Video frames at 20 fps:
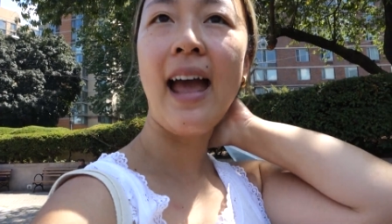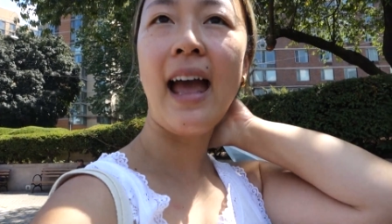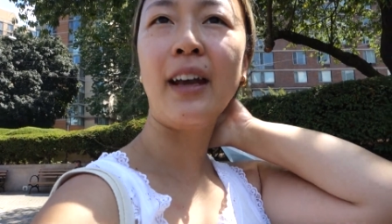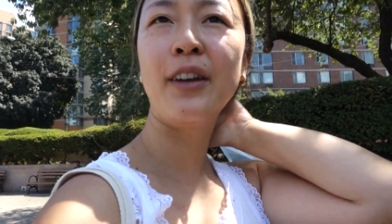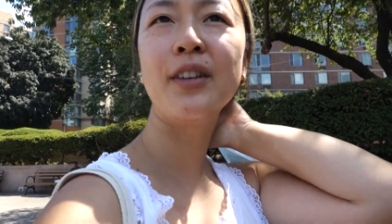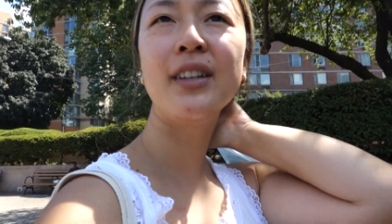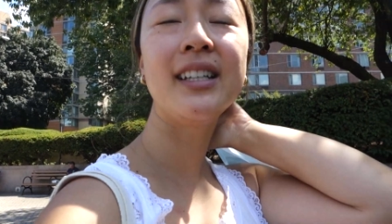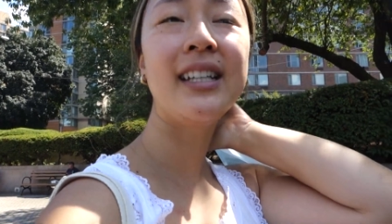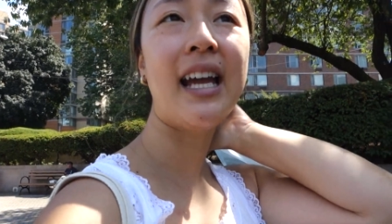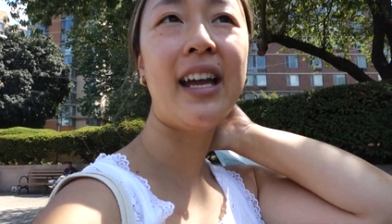And
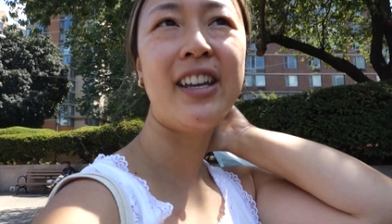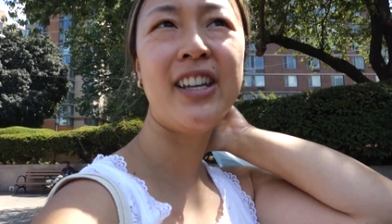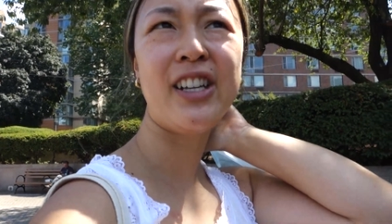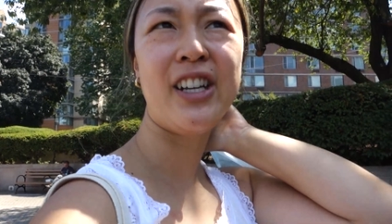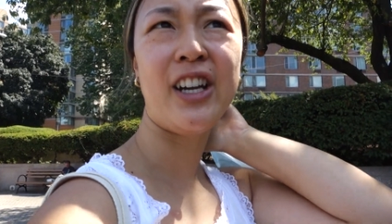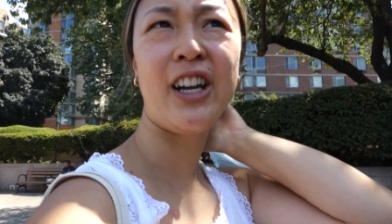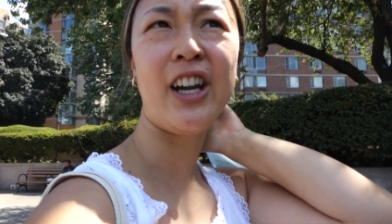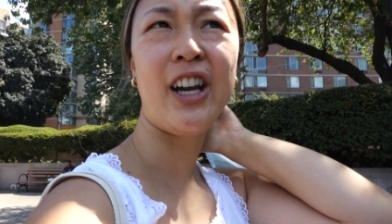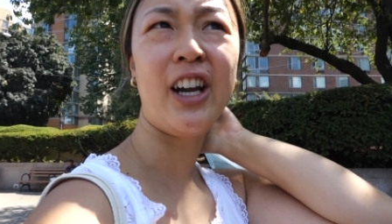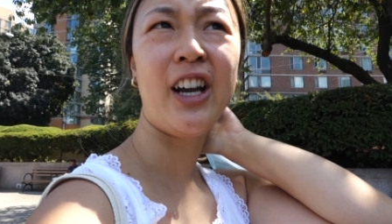you can get
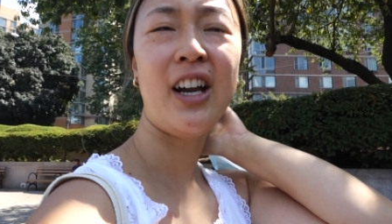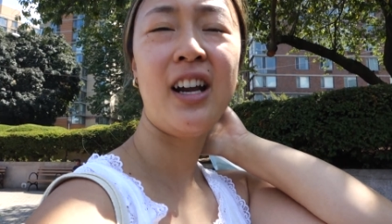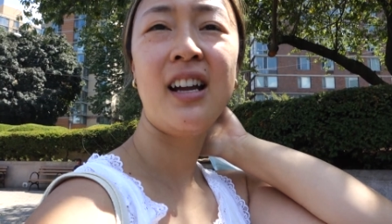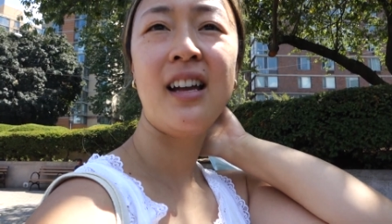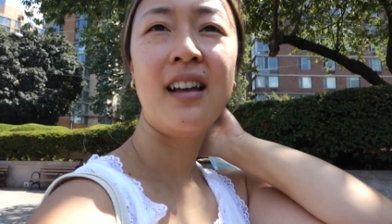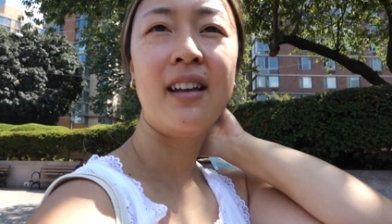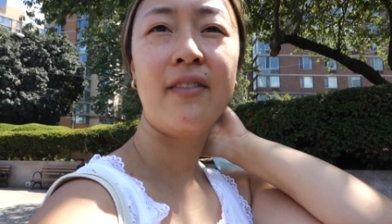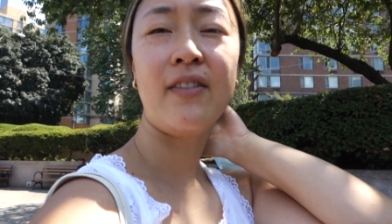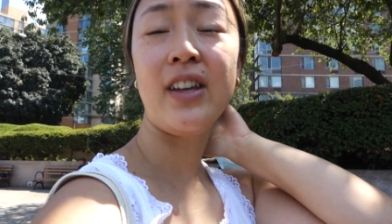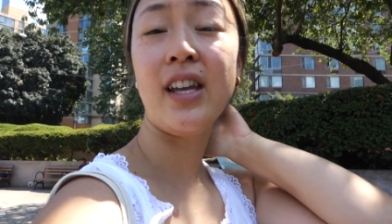here
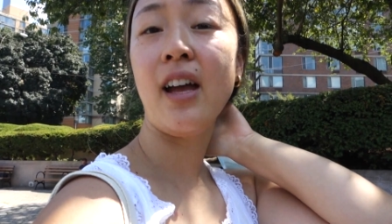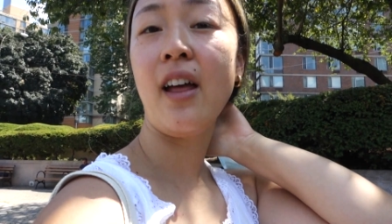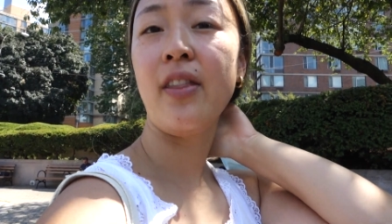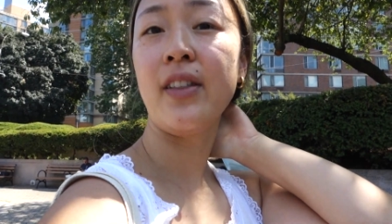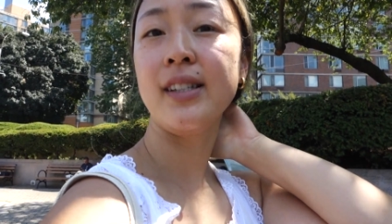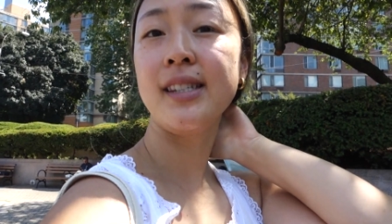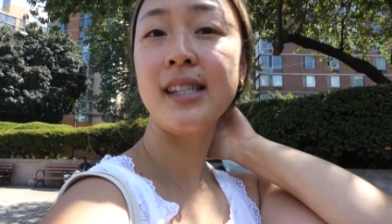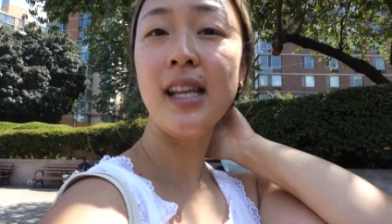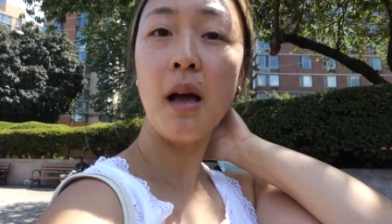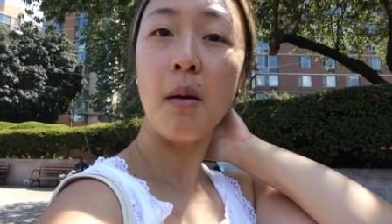via
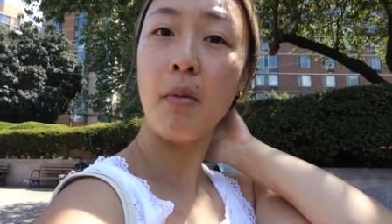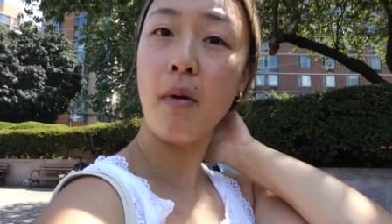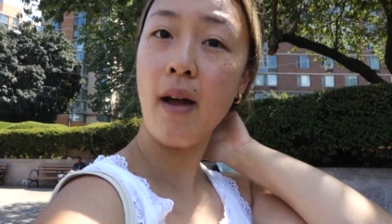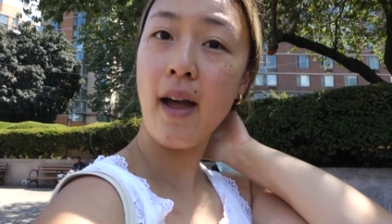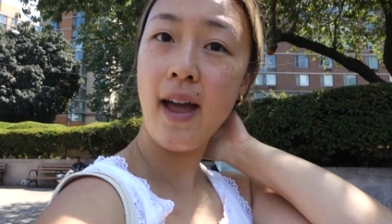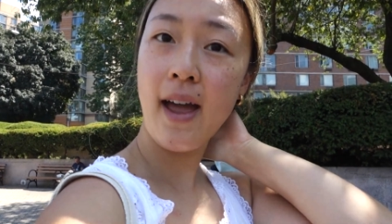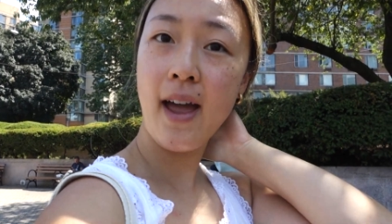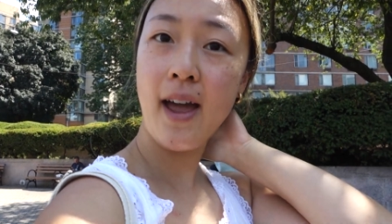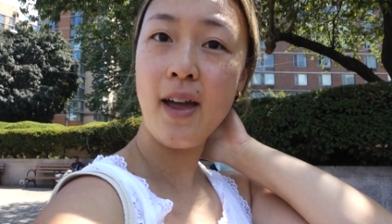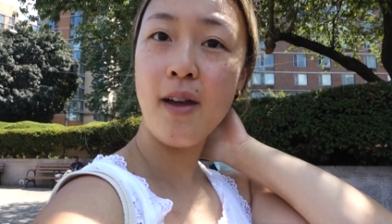the
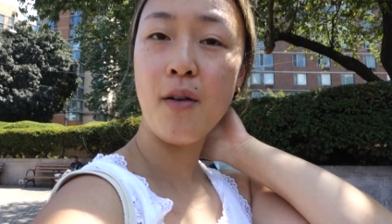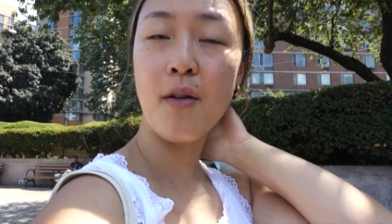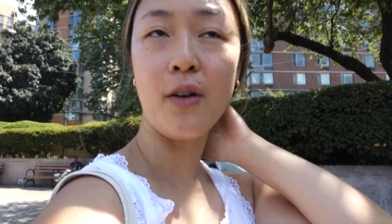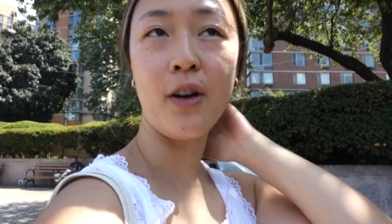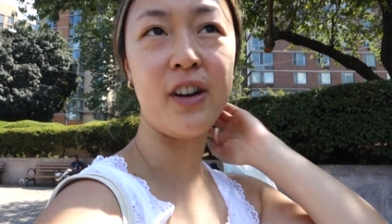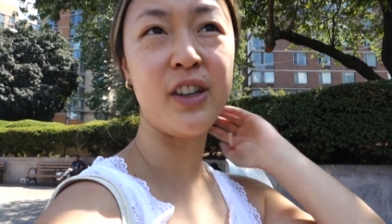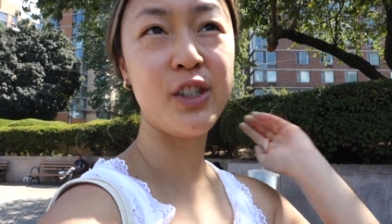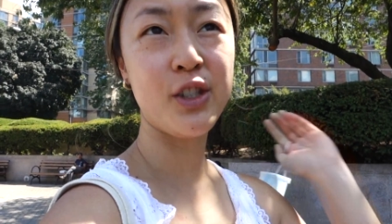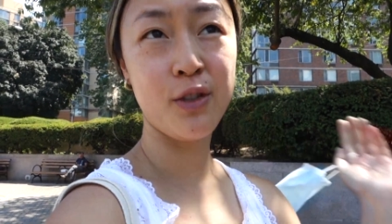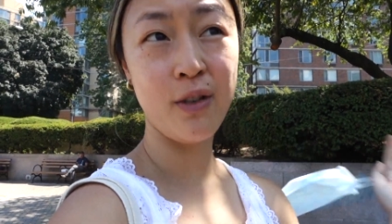subway
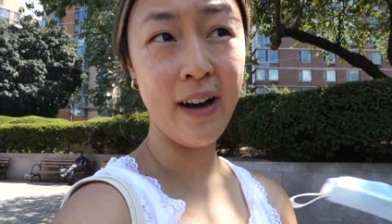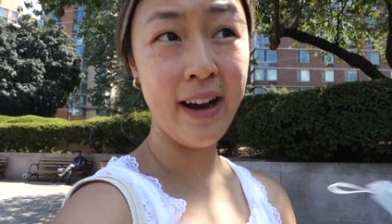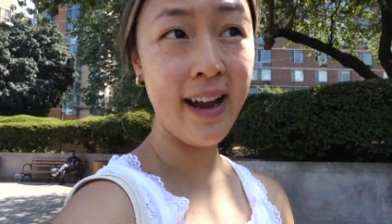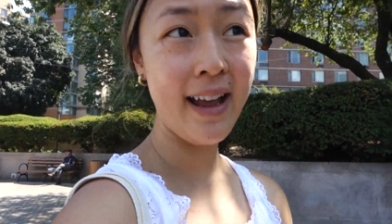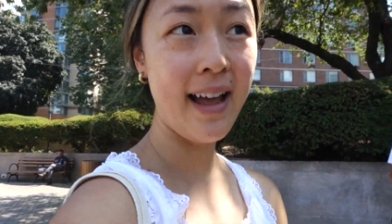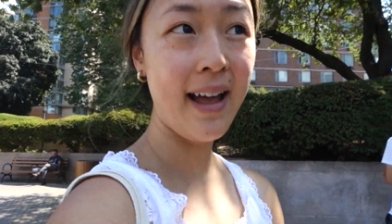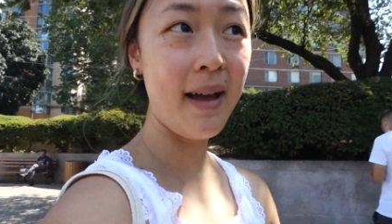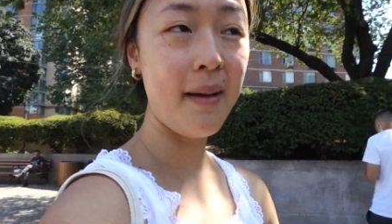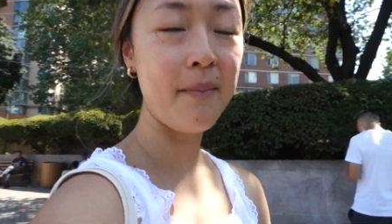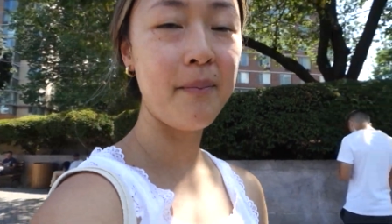or
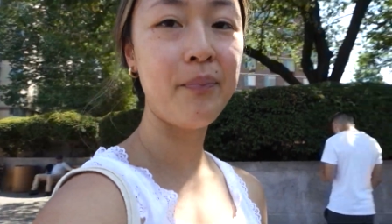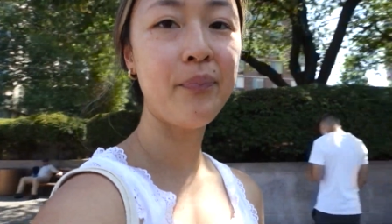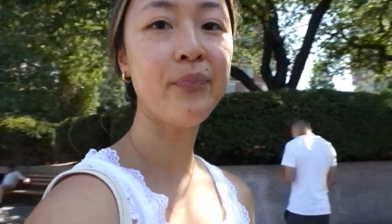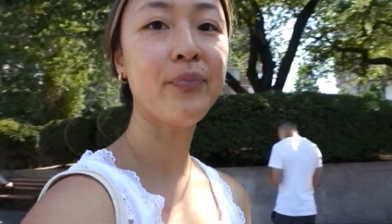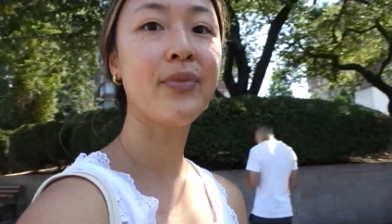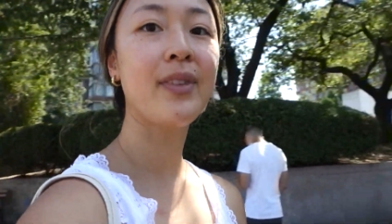tram.